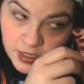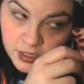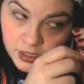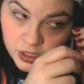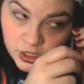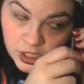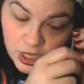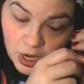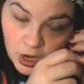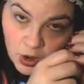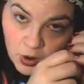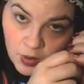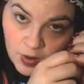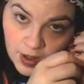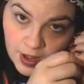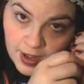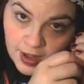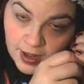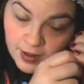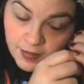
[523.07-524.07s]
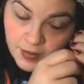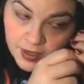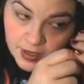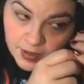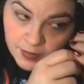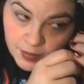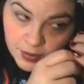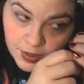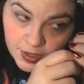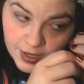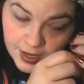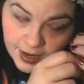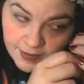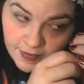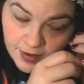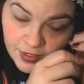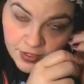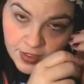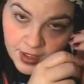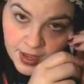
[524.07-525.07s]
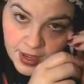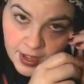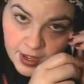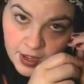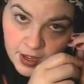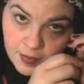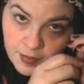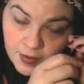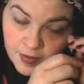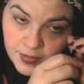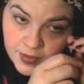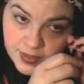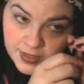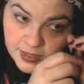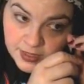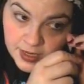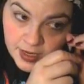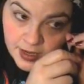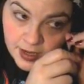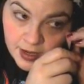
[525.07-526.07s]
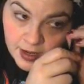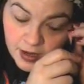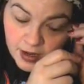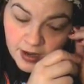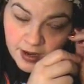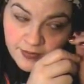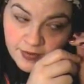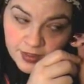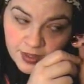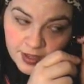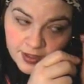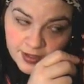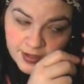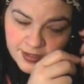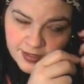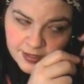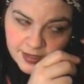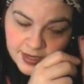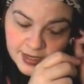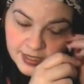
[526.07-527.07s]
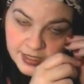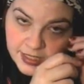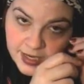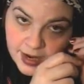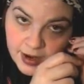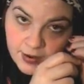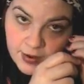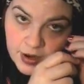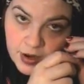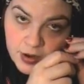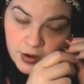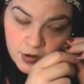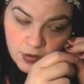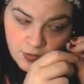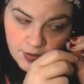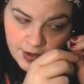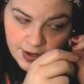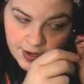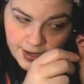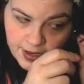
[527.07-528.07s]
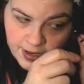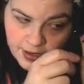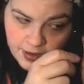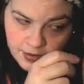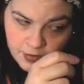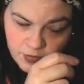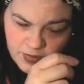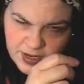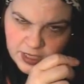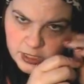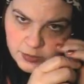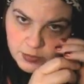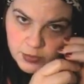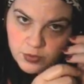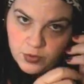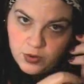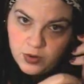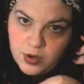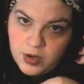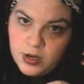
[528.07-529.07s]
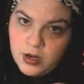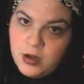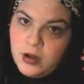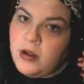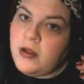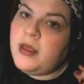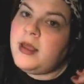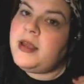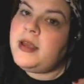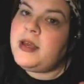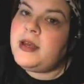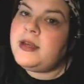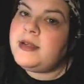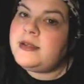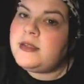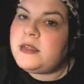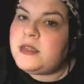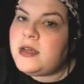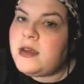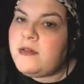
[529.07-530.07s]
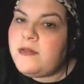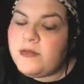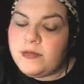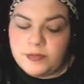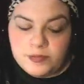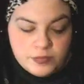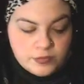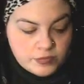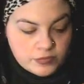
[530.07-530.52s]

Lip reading: So I'm going to put everything up on this, everything that's like tarot and Ouija board and all that kind of stuff.